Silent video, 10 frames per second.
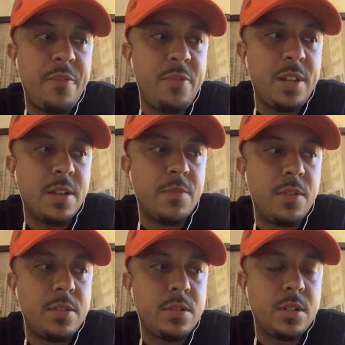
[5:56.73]
I feel like I'm
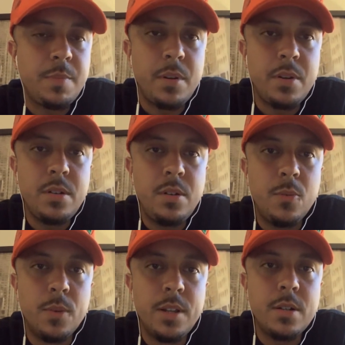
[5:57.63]
very transparent
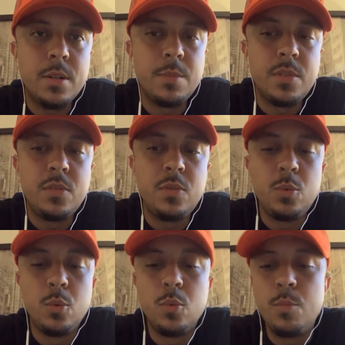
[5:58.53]
when it comes to
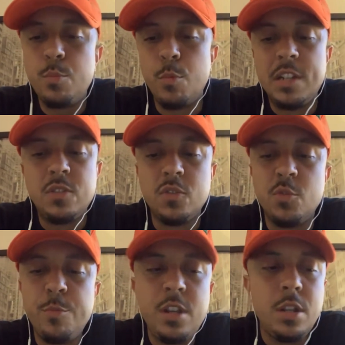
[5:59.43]
my
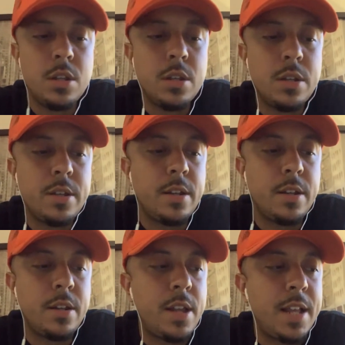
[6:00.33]
social media,
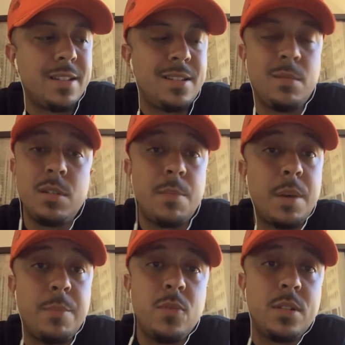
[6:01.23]
and at the same time
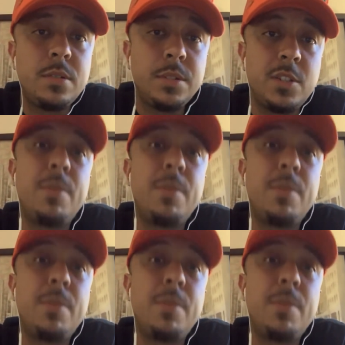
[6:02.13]
my music,